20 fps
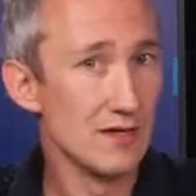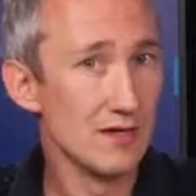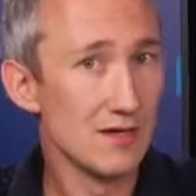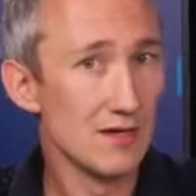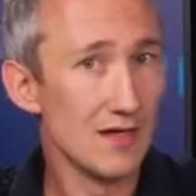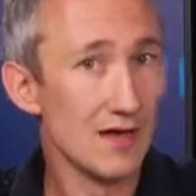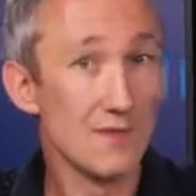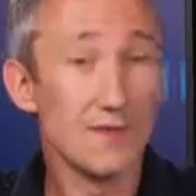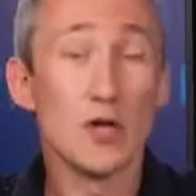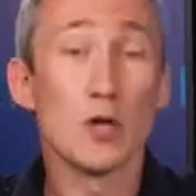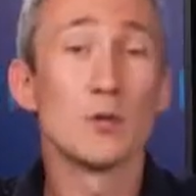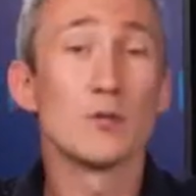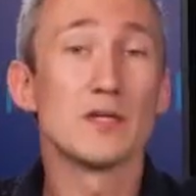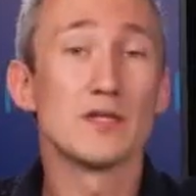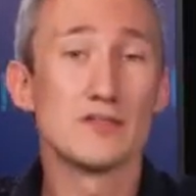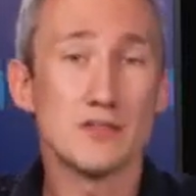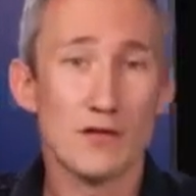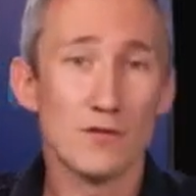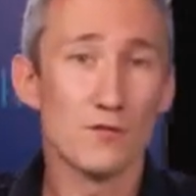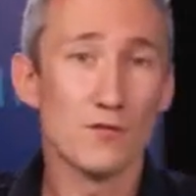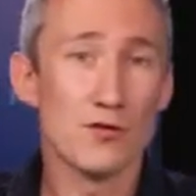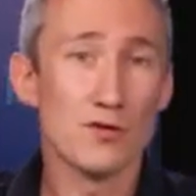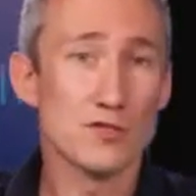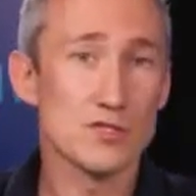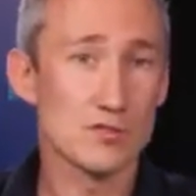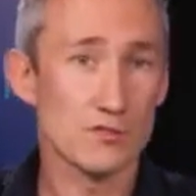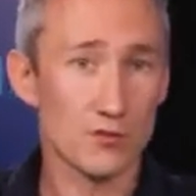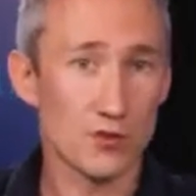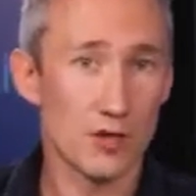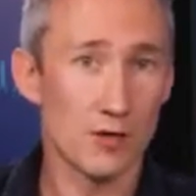And the only difference
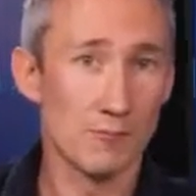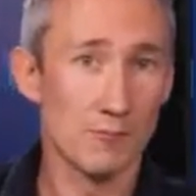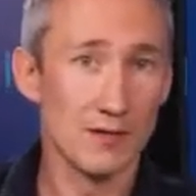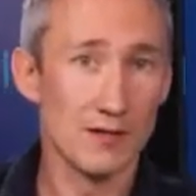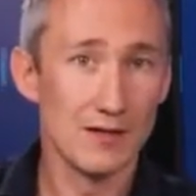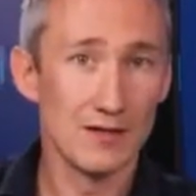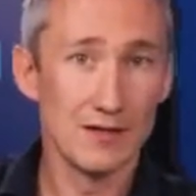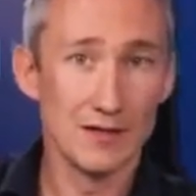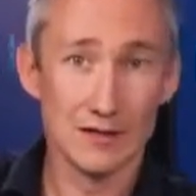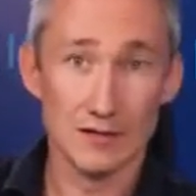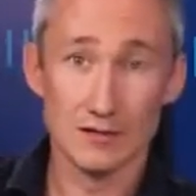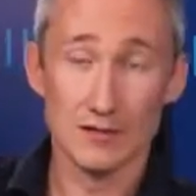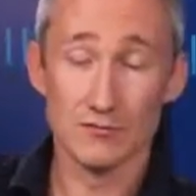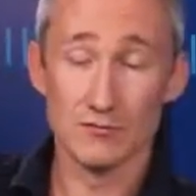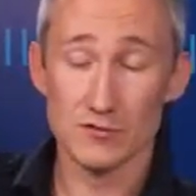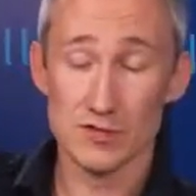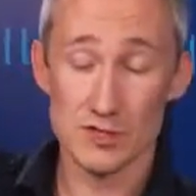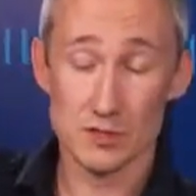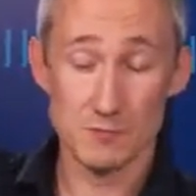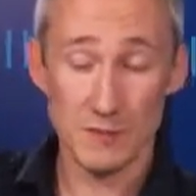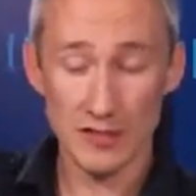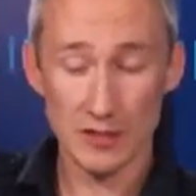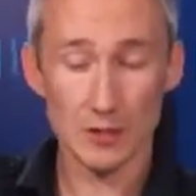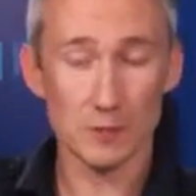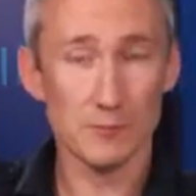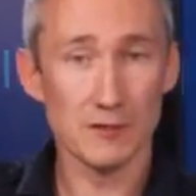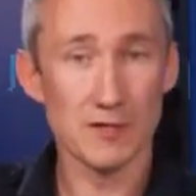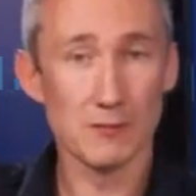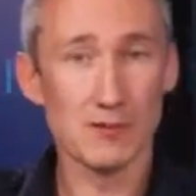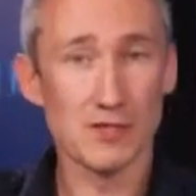from spinning
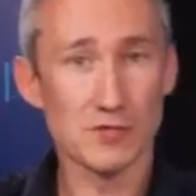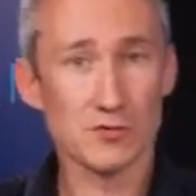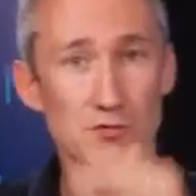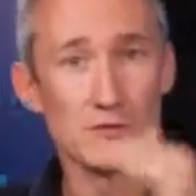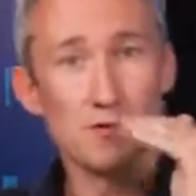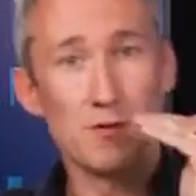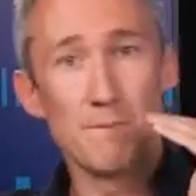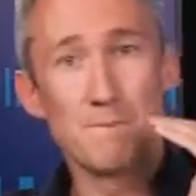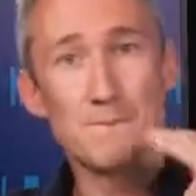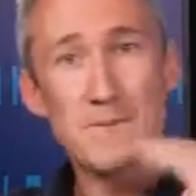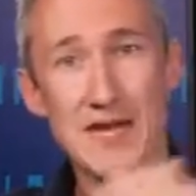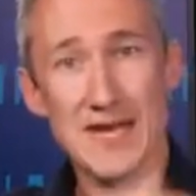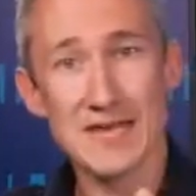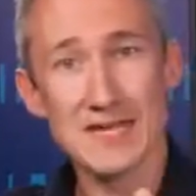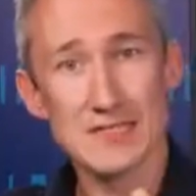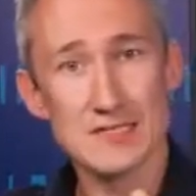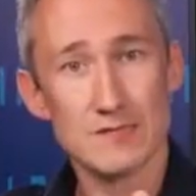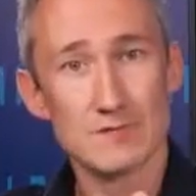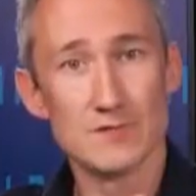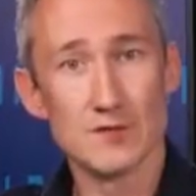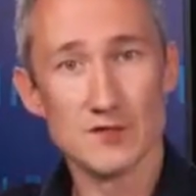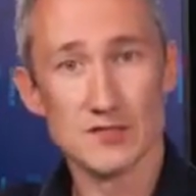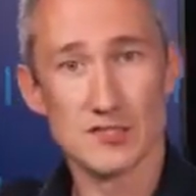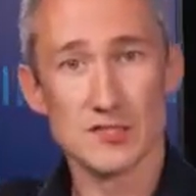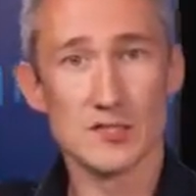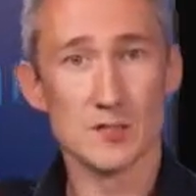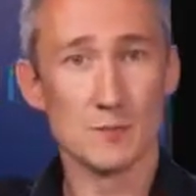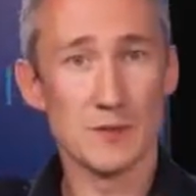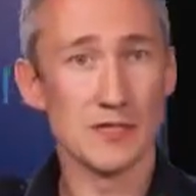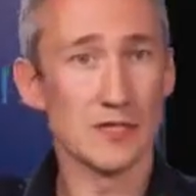up an image from the base versus
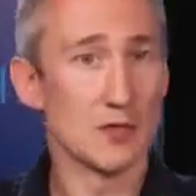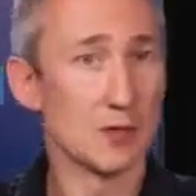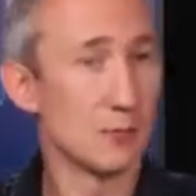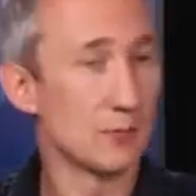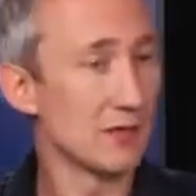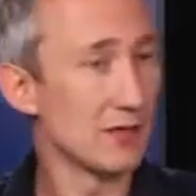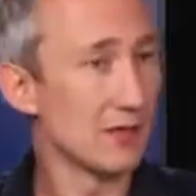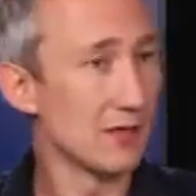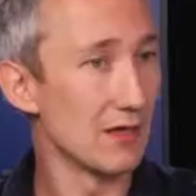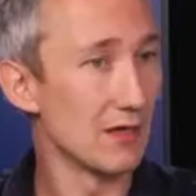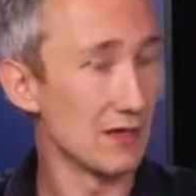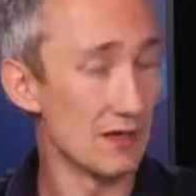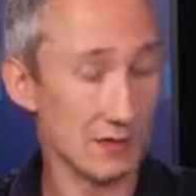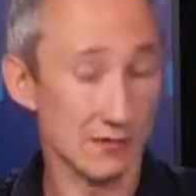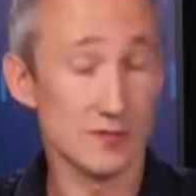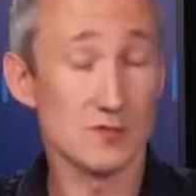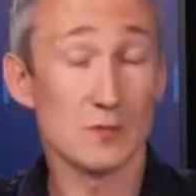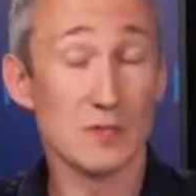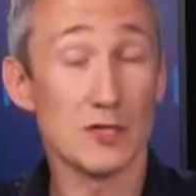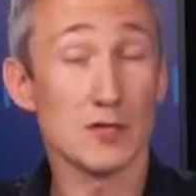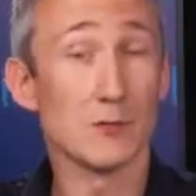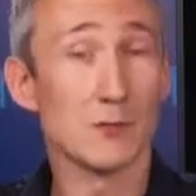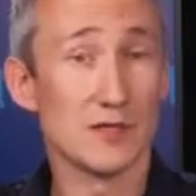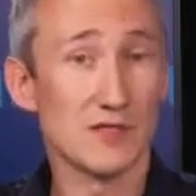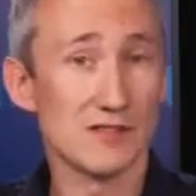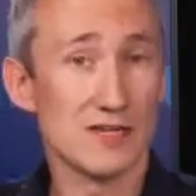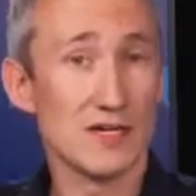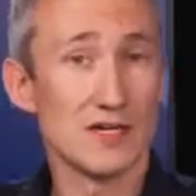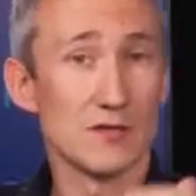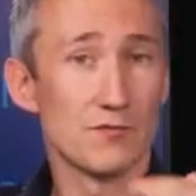spinning up a
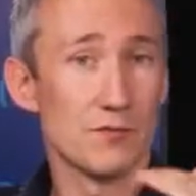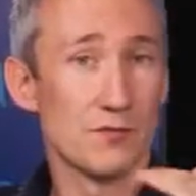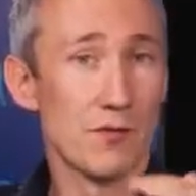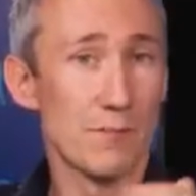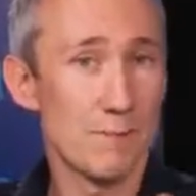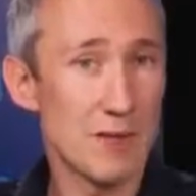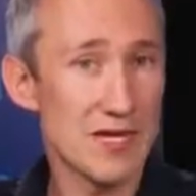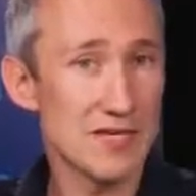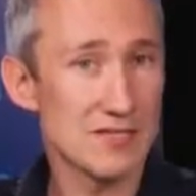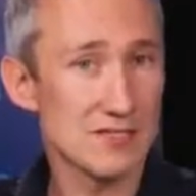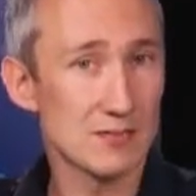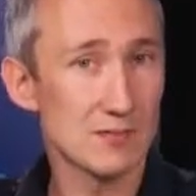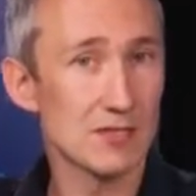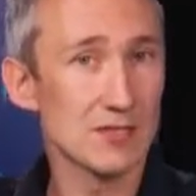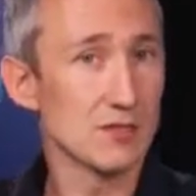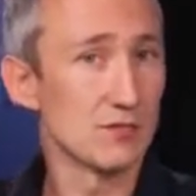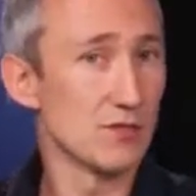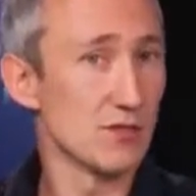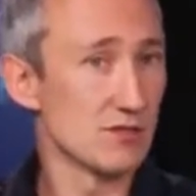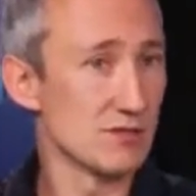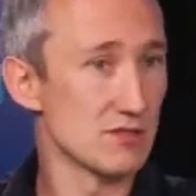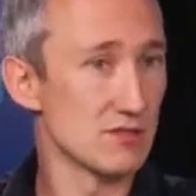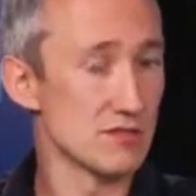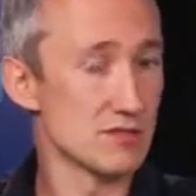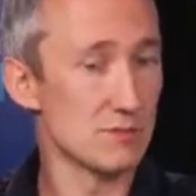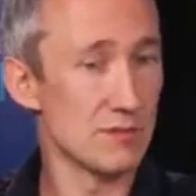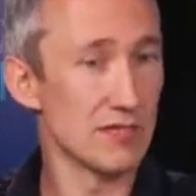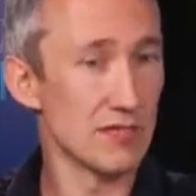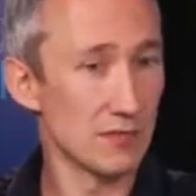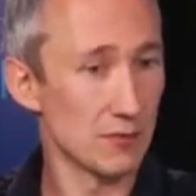container from the base image versus
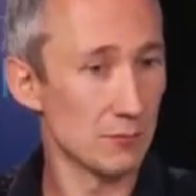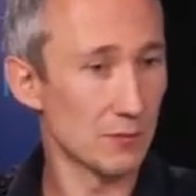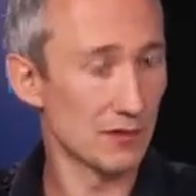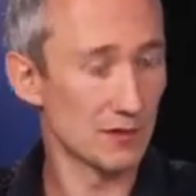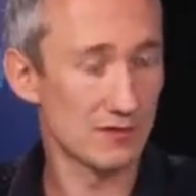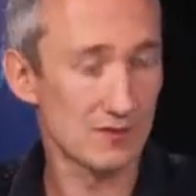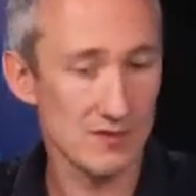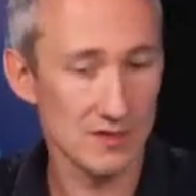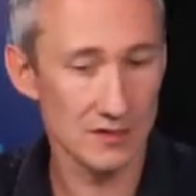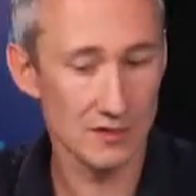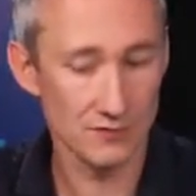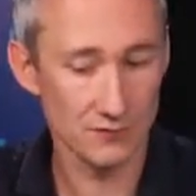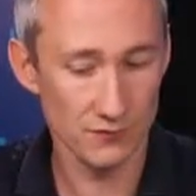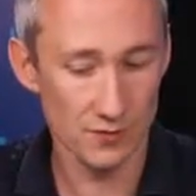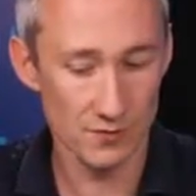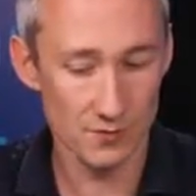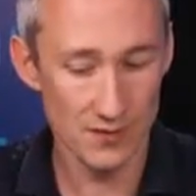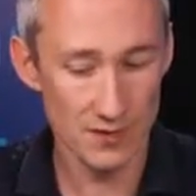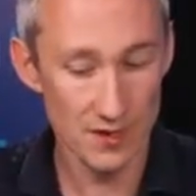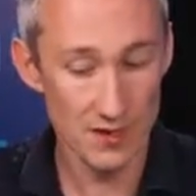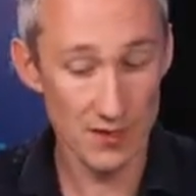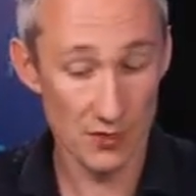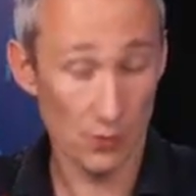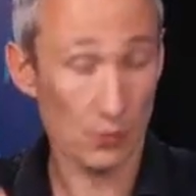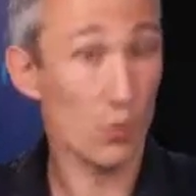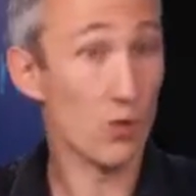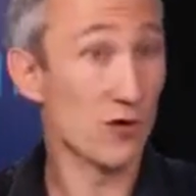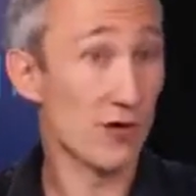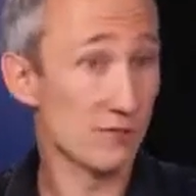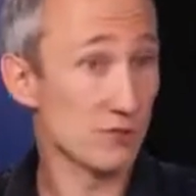spinning up a container from the
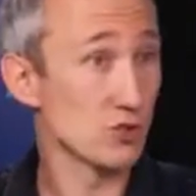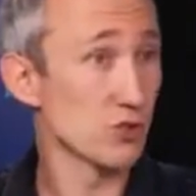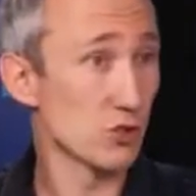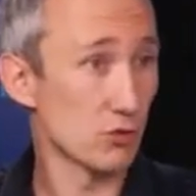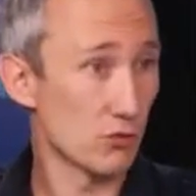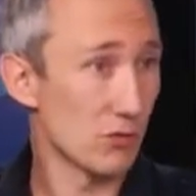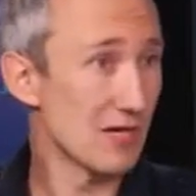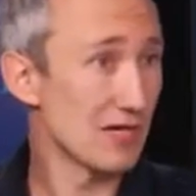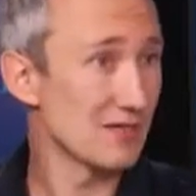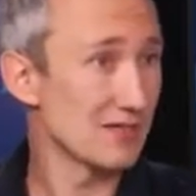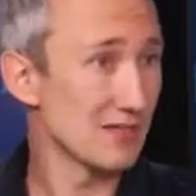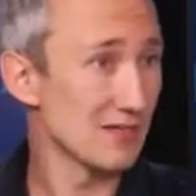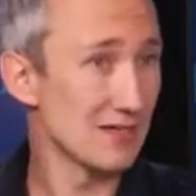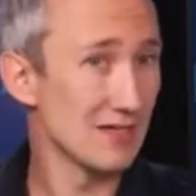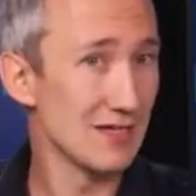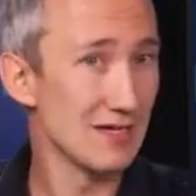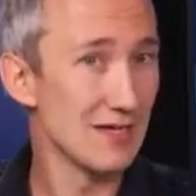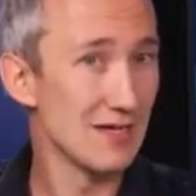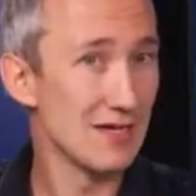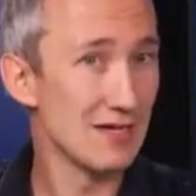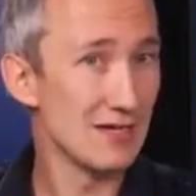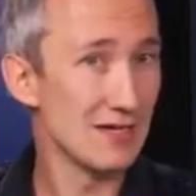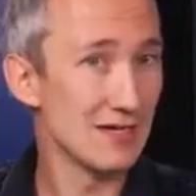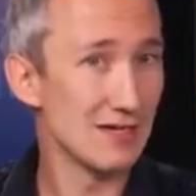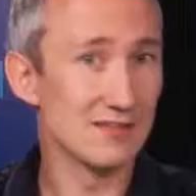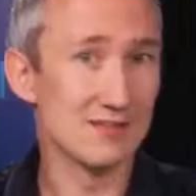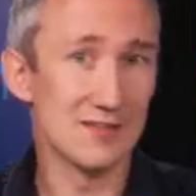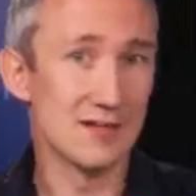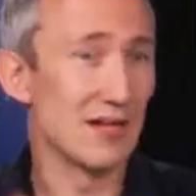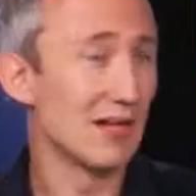one I've just created
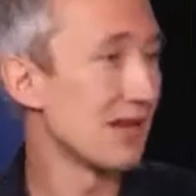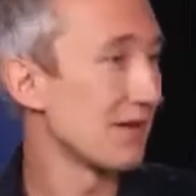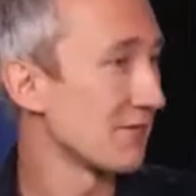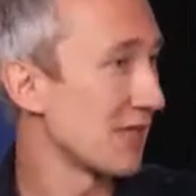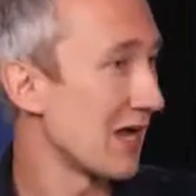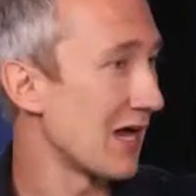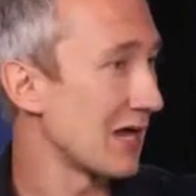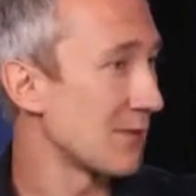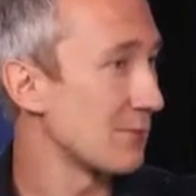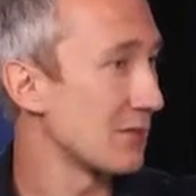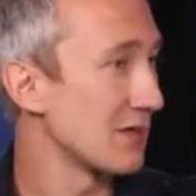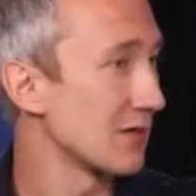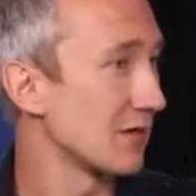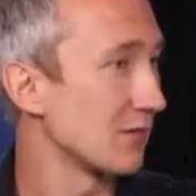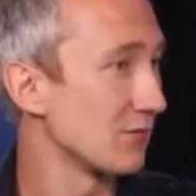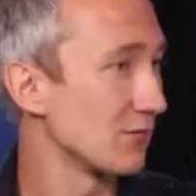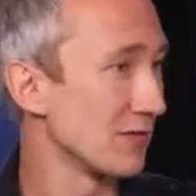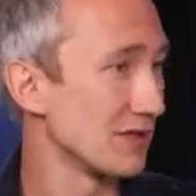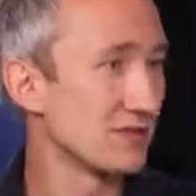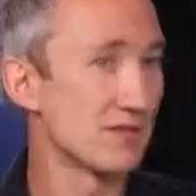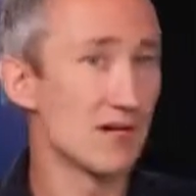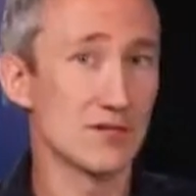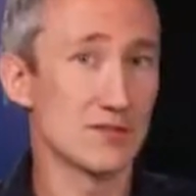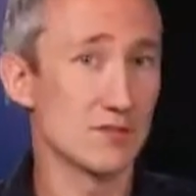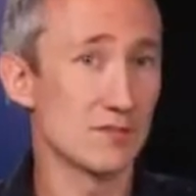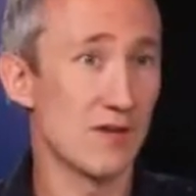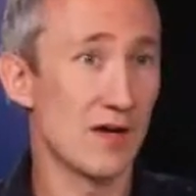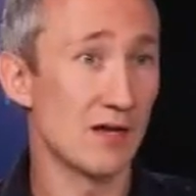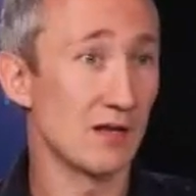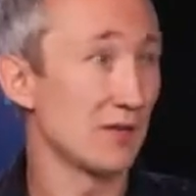is that it'll have that ipconfig text
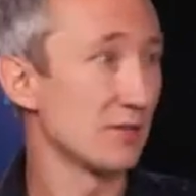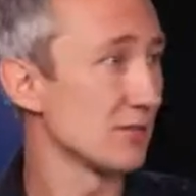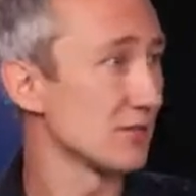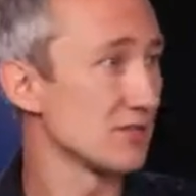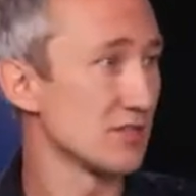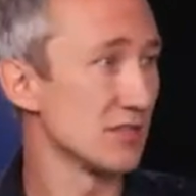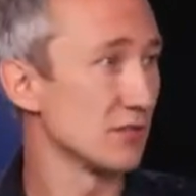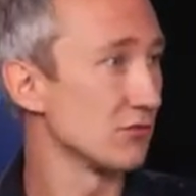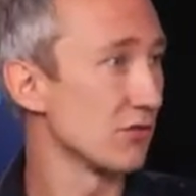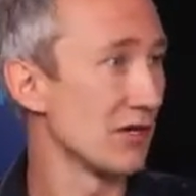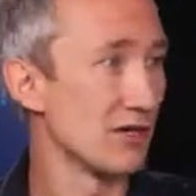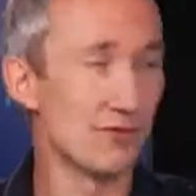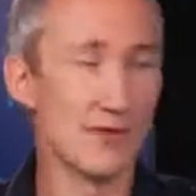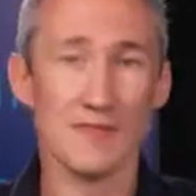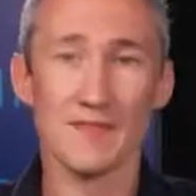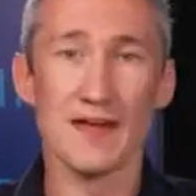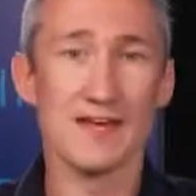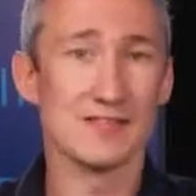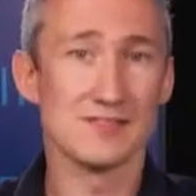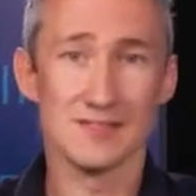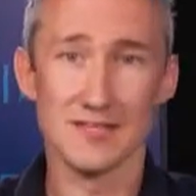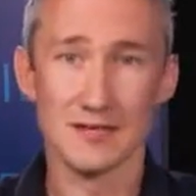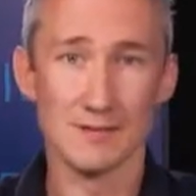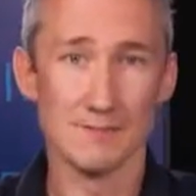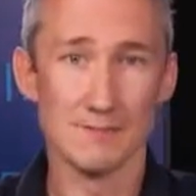file on the C drive, Absolutely. And that's it.